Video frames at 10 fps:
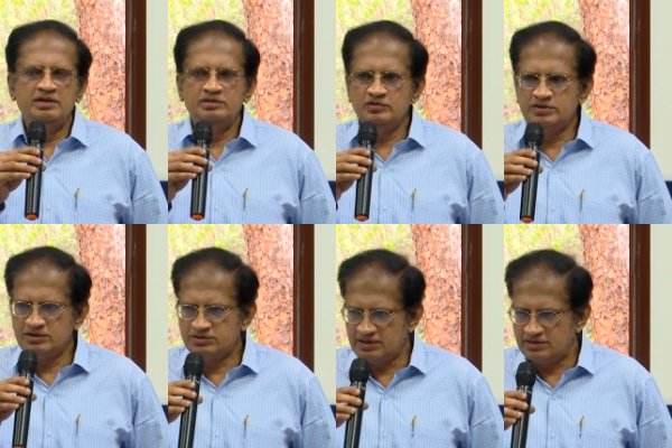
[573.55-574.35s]

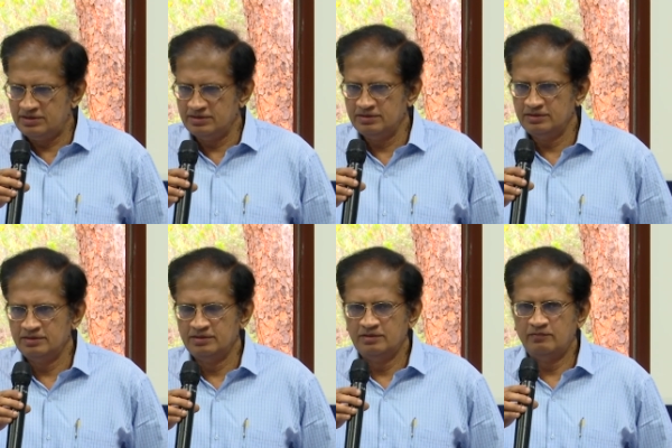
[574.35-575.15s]
enthusiastic
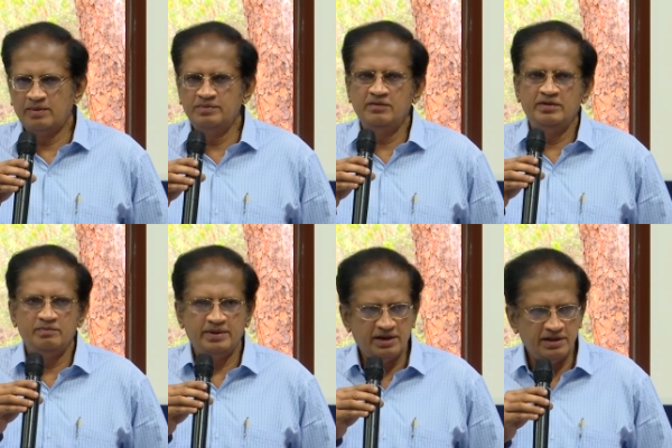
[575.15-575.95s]
from the very
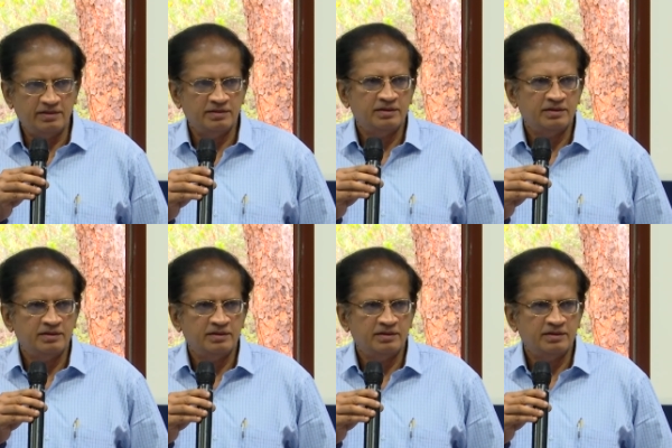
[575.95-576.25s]
beginning.